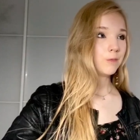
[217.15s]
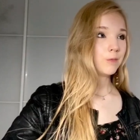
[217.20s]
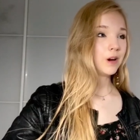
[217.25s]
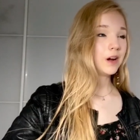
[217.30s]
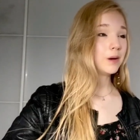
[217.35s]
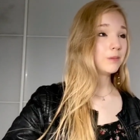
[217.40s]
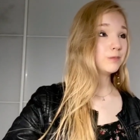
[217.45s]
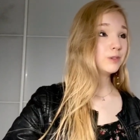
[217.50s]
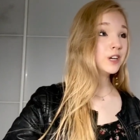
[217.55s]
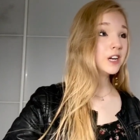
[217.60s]

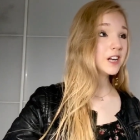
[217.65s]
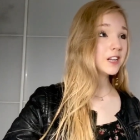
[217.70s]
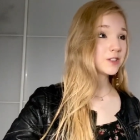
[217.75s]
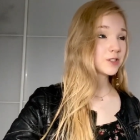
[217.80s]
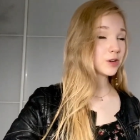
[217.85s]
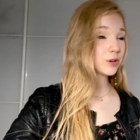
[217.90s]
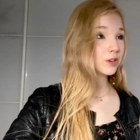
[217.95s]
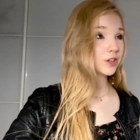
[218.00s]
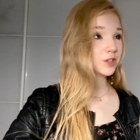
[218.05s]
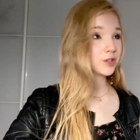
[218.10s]
Well, I'm really
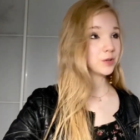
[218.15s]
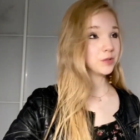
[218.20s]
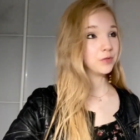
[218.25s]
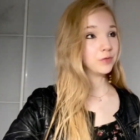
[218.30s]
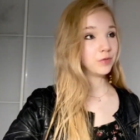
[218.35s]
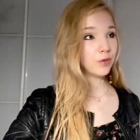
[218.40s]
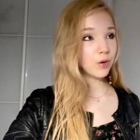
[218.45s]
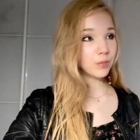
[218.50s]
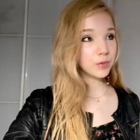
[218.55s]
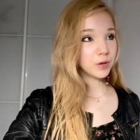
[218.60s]
sorry to
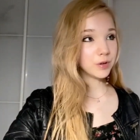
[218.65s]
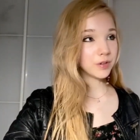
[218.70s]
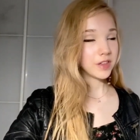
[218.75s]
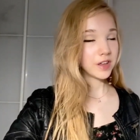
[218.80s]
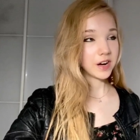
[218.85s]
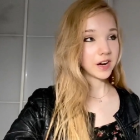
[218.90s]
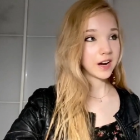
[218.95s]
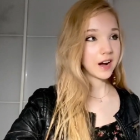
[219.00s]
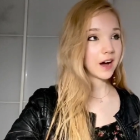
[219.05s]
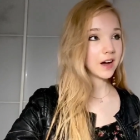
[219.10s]
inform you
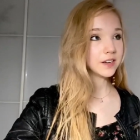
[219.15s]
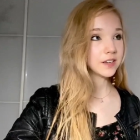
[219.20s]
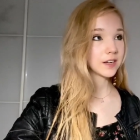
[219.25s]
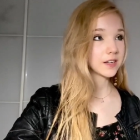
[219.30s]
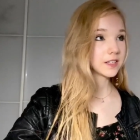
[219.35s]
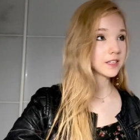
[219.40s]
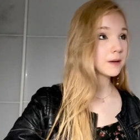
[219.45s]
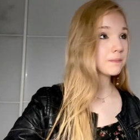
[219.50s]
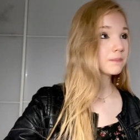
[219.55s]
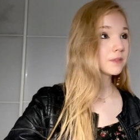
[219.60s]
that I can't
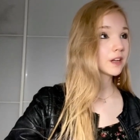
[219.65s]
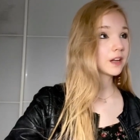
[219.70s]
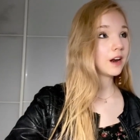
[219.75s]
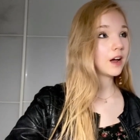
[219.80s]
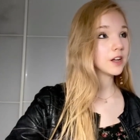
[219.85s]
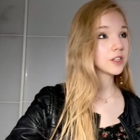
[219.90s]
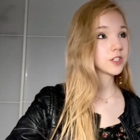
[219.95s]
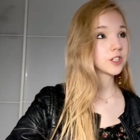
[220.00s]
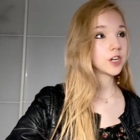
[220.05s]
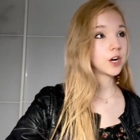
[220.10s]
accept the
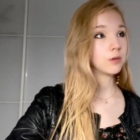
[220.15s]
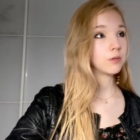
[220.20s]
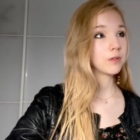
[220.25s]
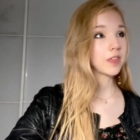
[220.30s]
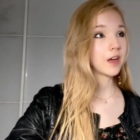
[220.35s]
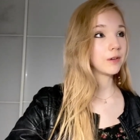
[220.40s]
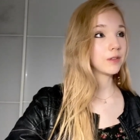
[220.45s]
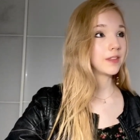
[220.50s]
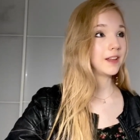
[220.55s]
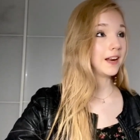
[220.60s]
glass jar
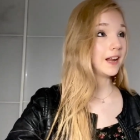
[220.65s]
without the